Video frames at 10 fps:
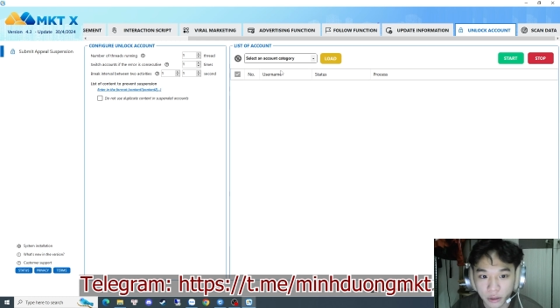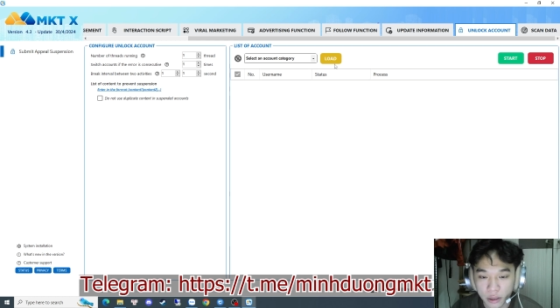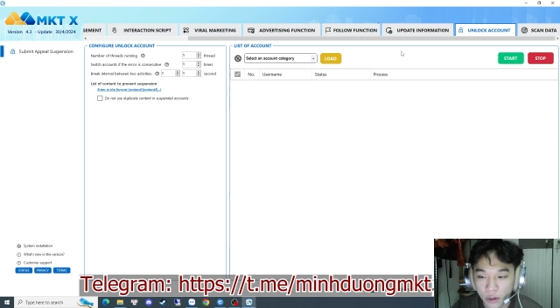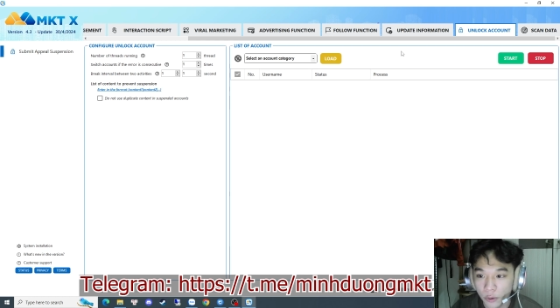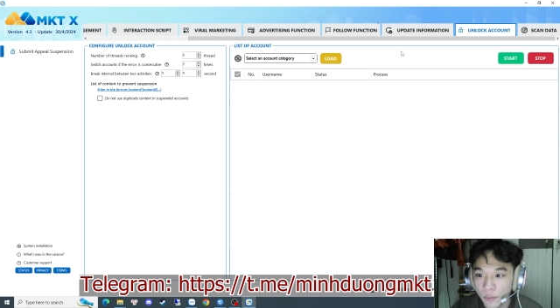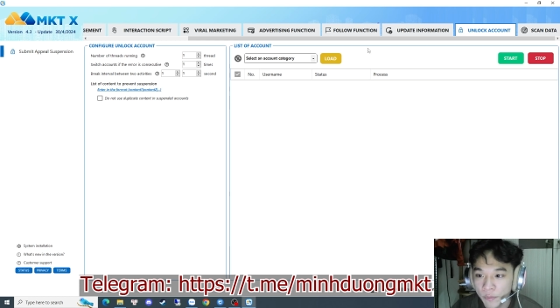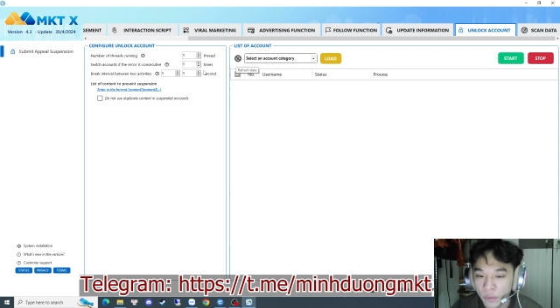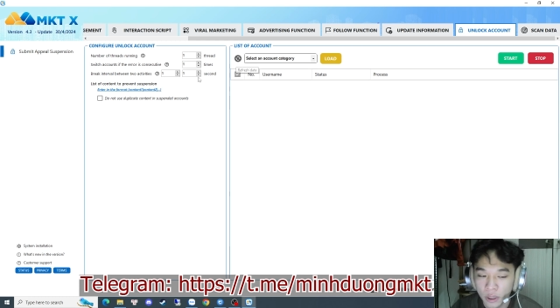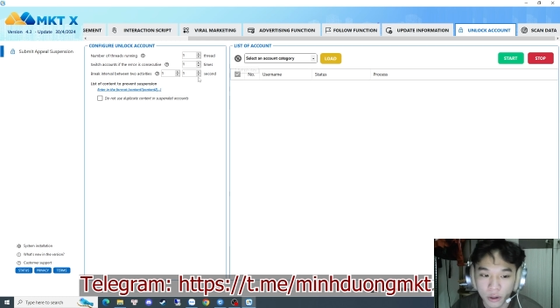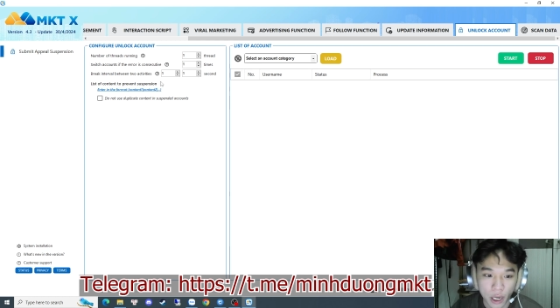so
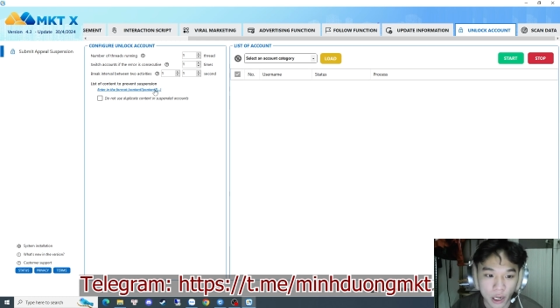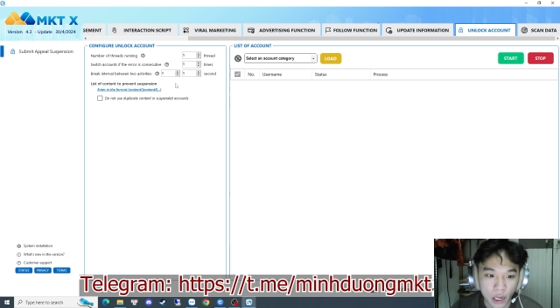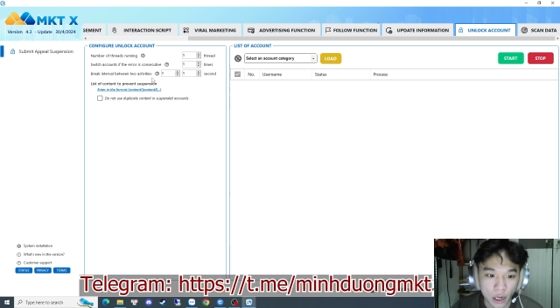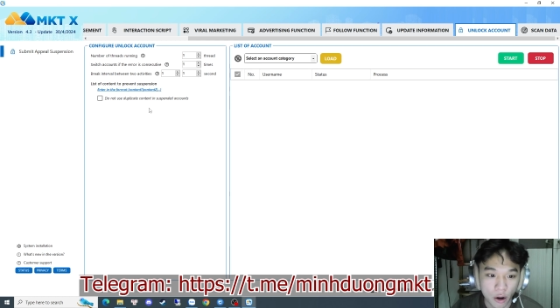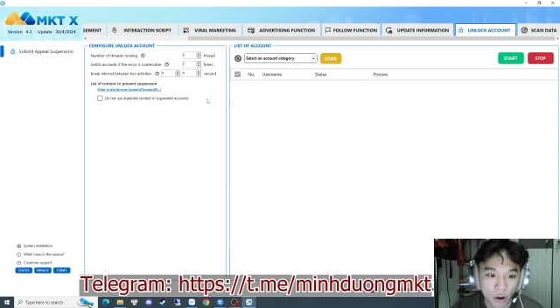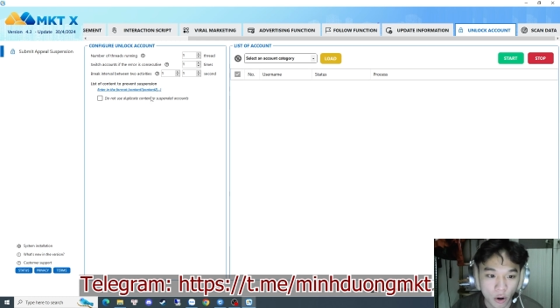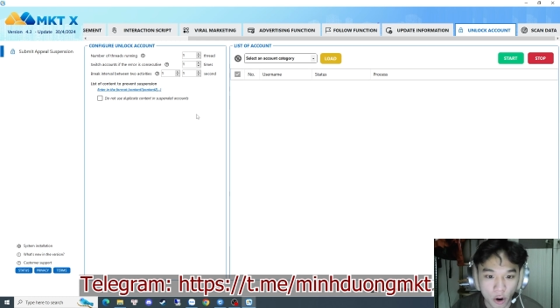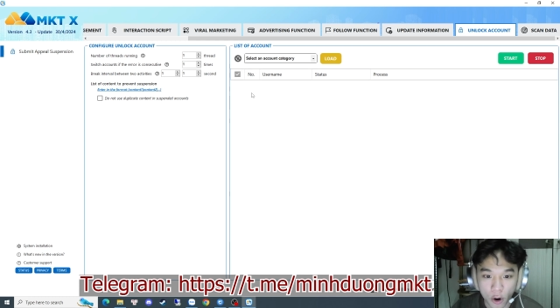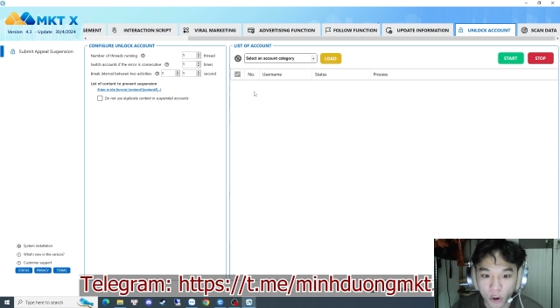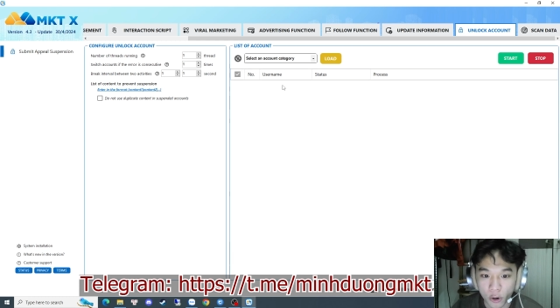you can unlock
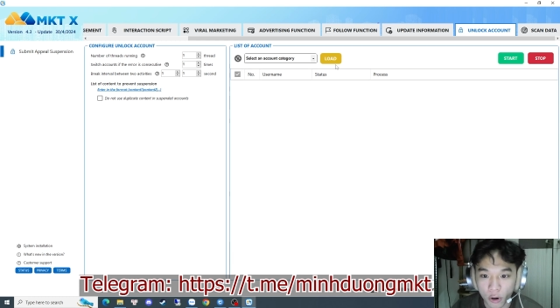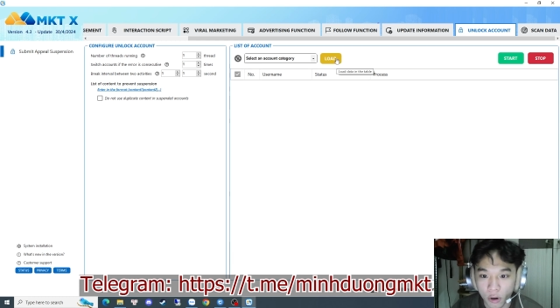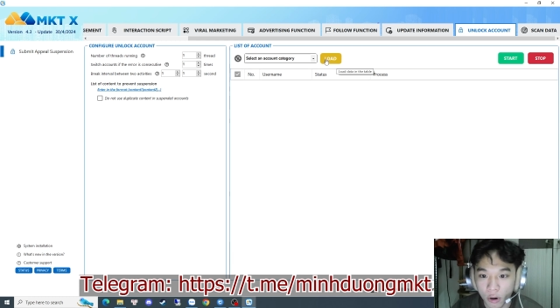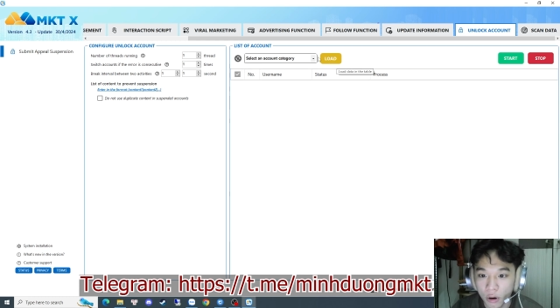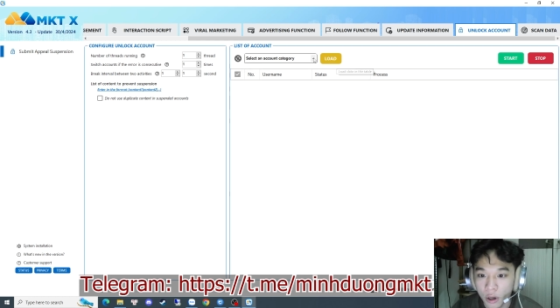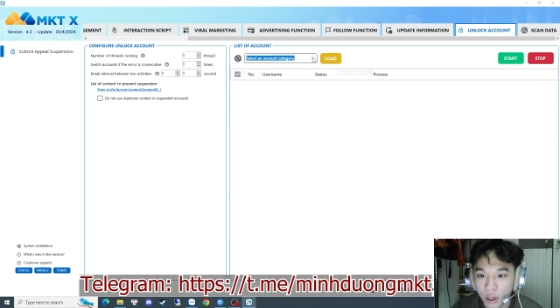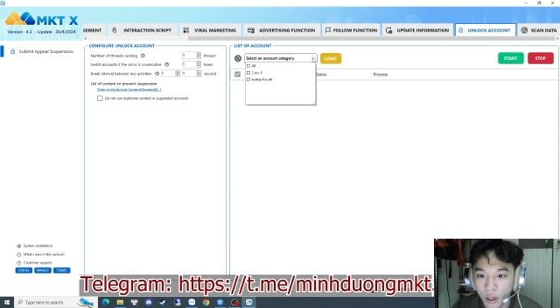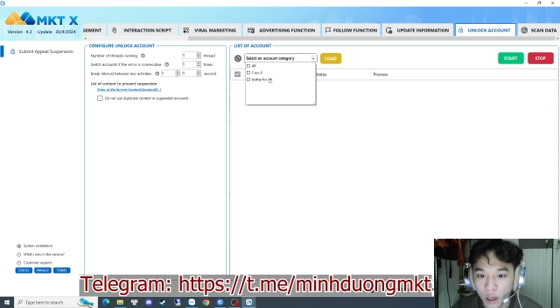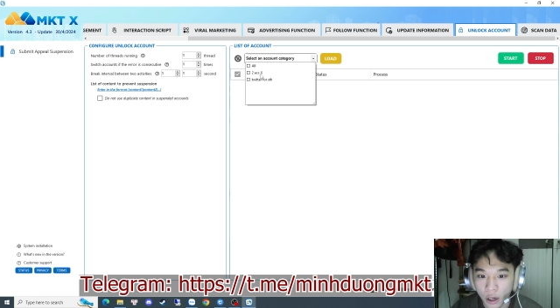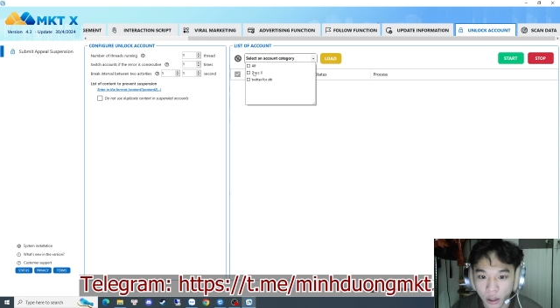all your
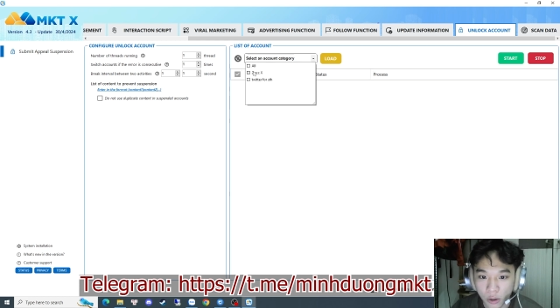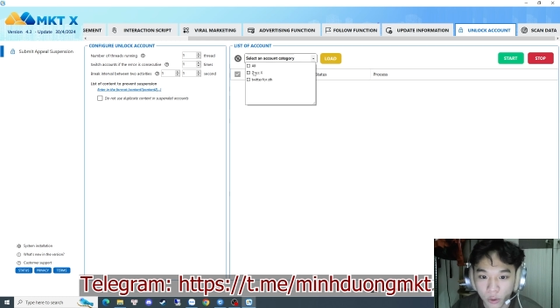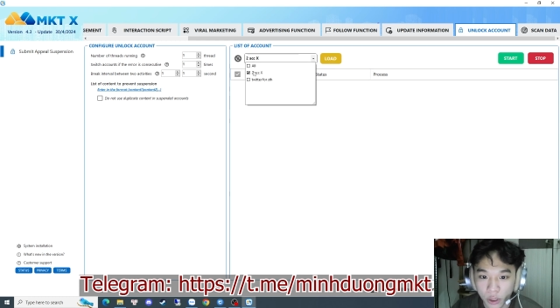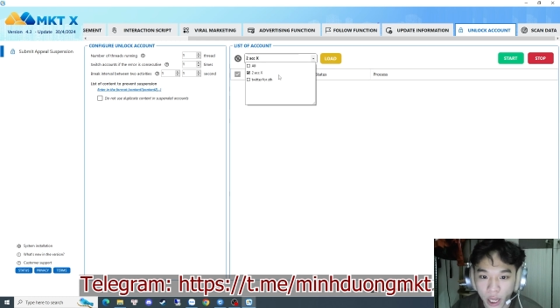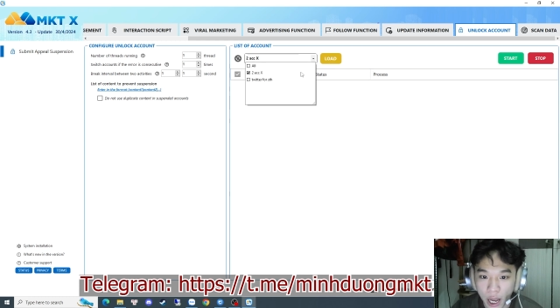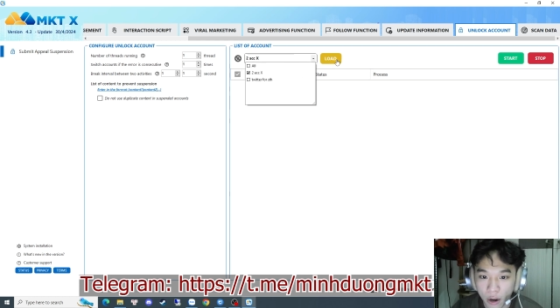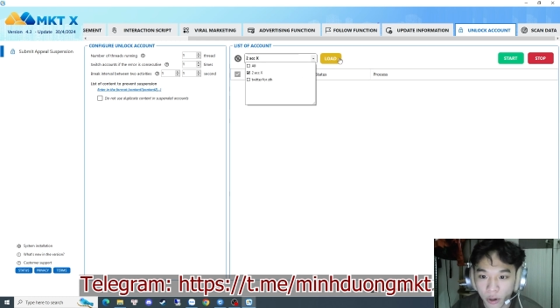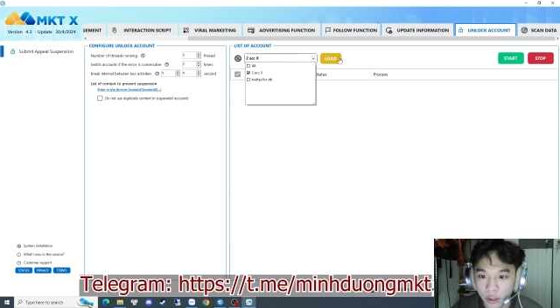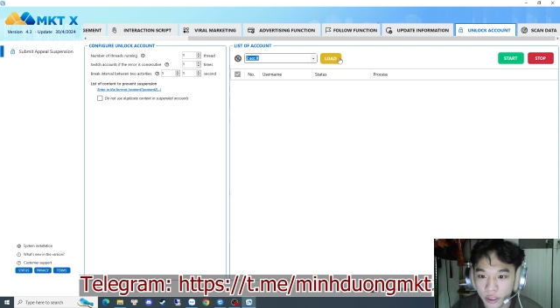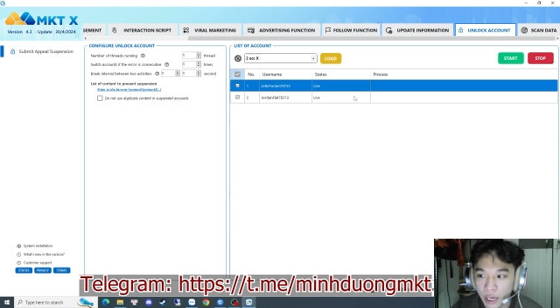clone
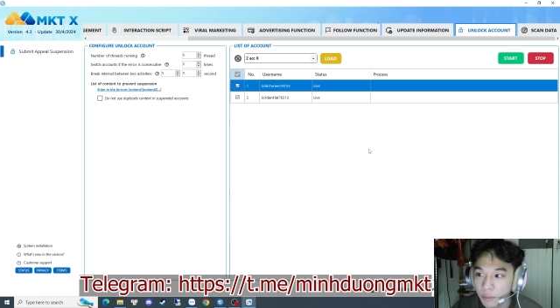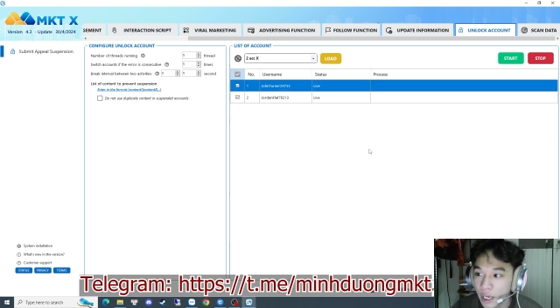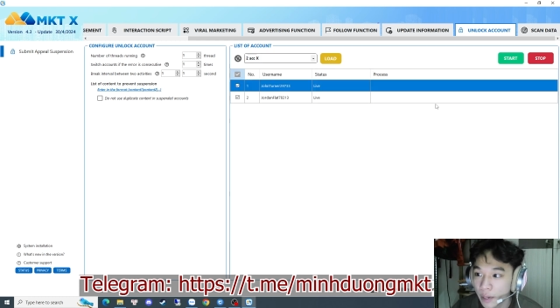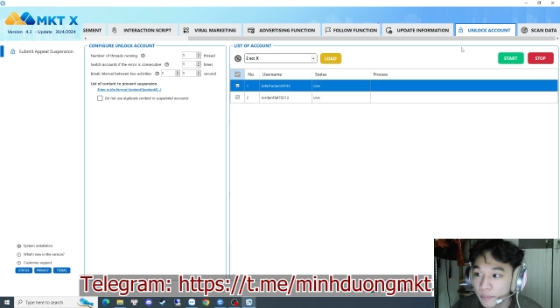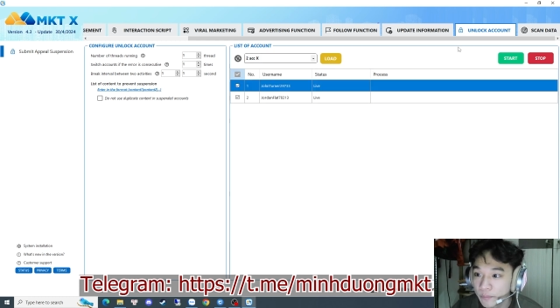account at the same time.